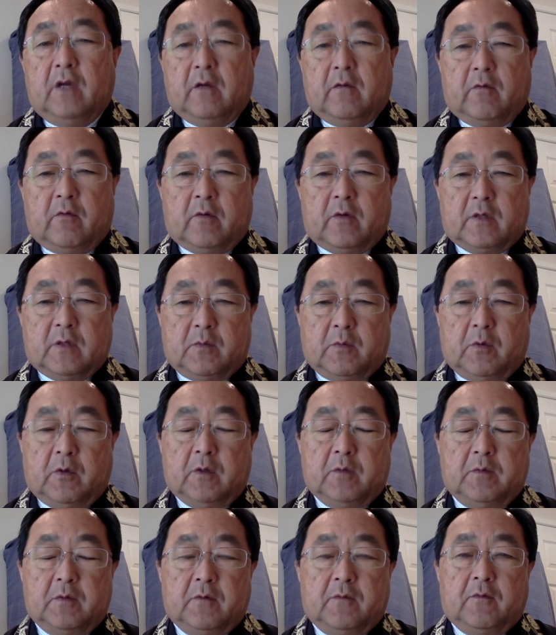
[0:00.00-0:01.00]
ever
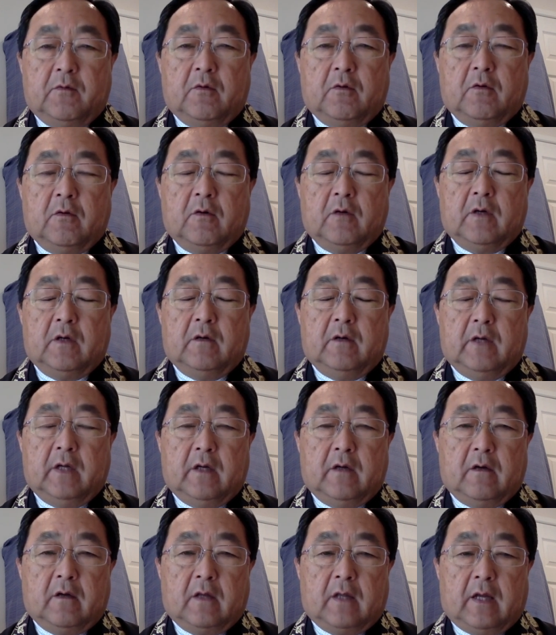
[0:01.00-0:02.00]
experienced before, in
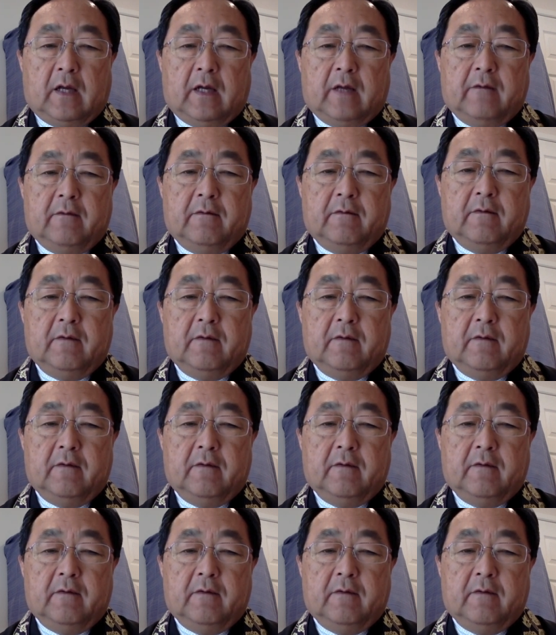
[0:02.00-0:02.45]
our life.